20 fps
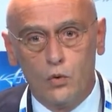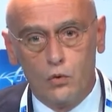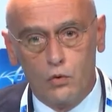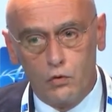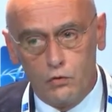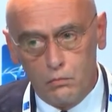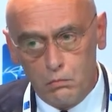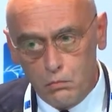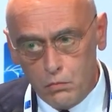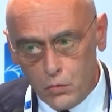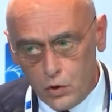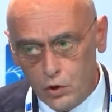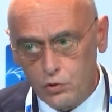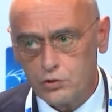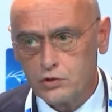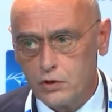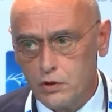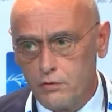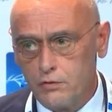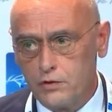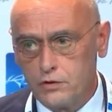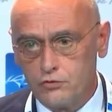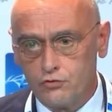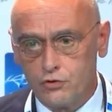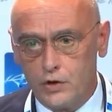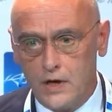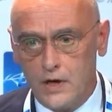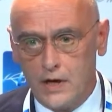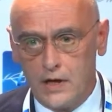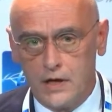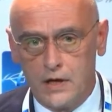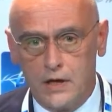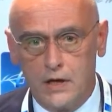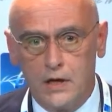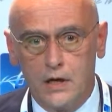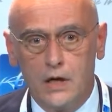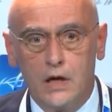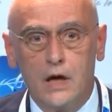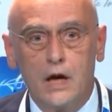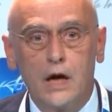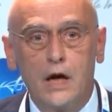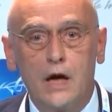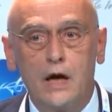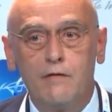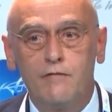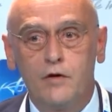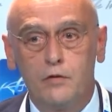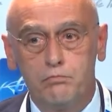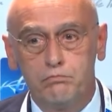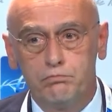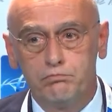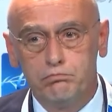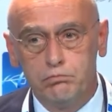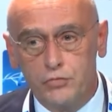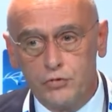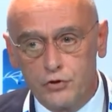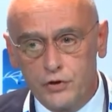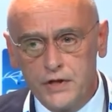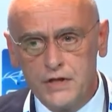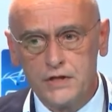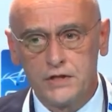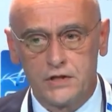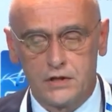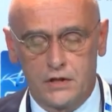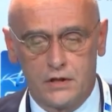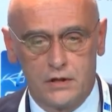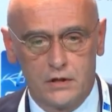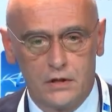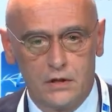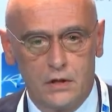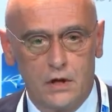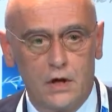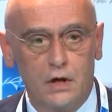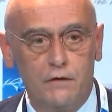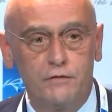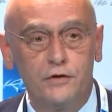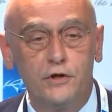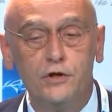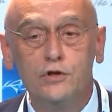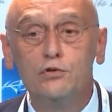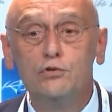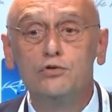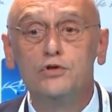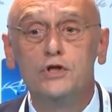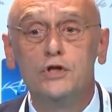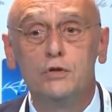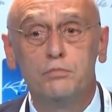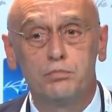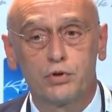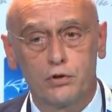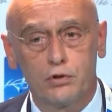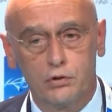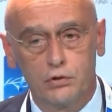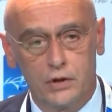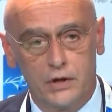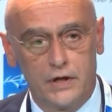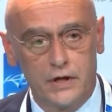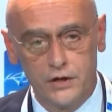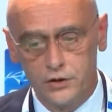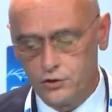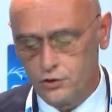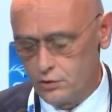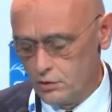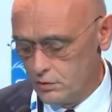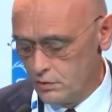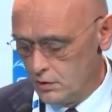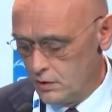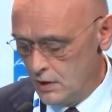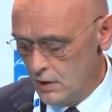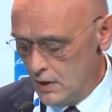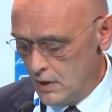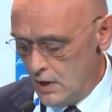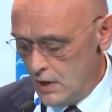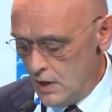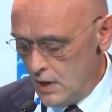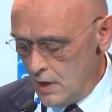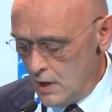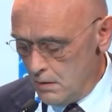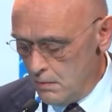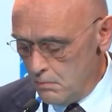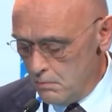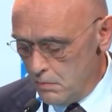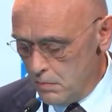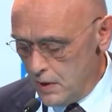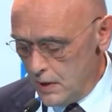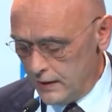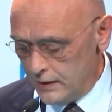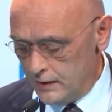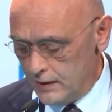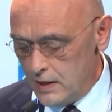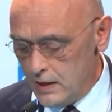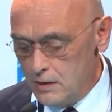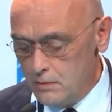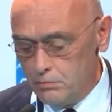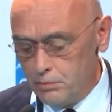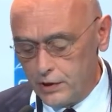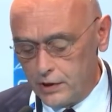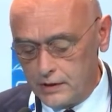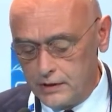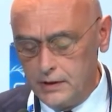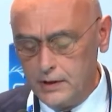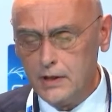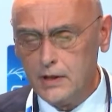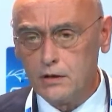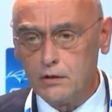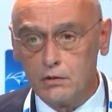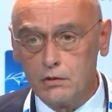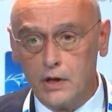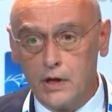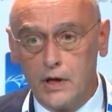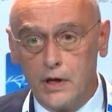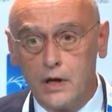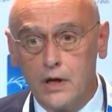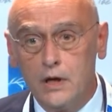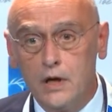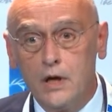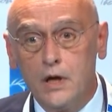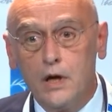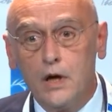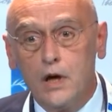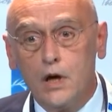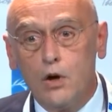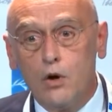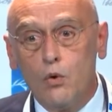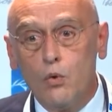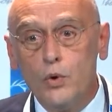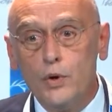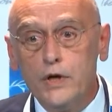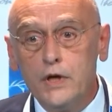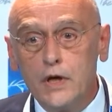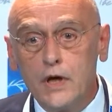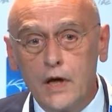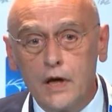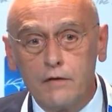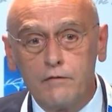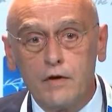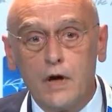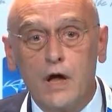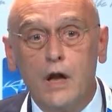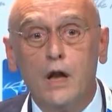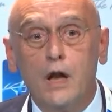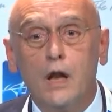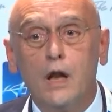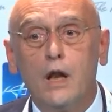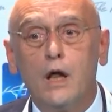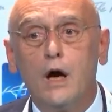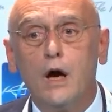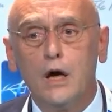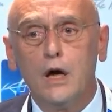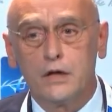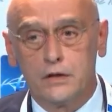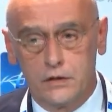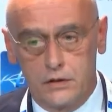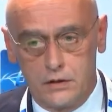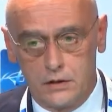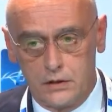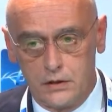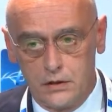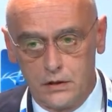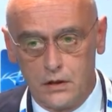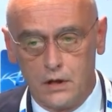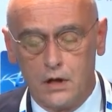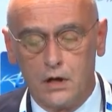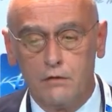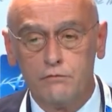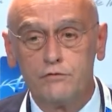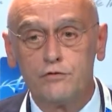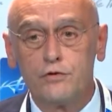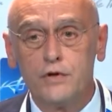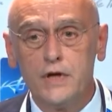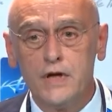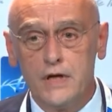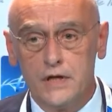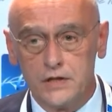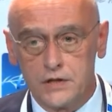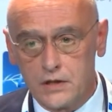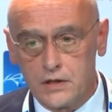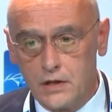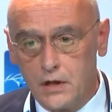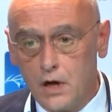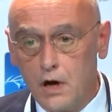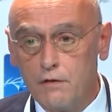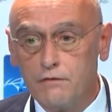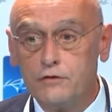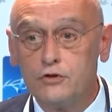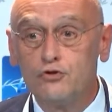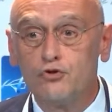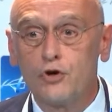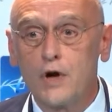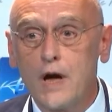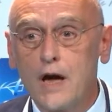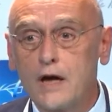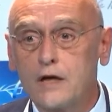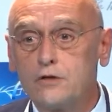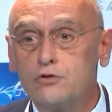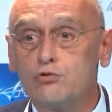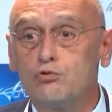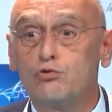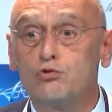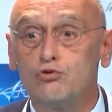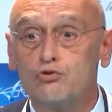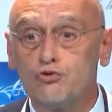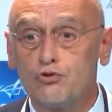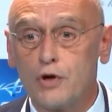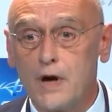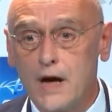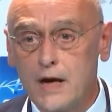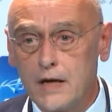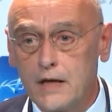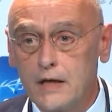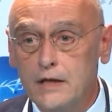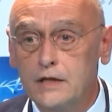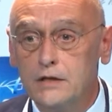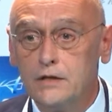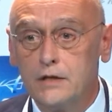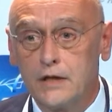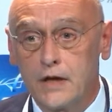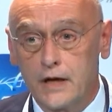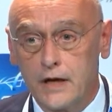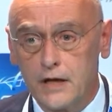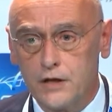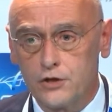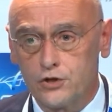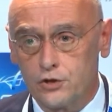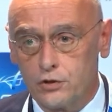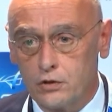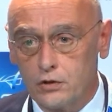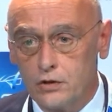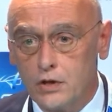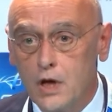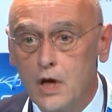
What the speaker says: most of the drugs have a risk of QT prolongation, but in particular, we have a lot of risk of drug-to-drug interaction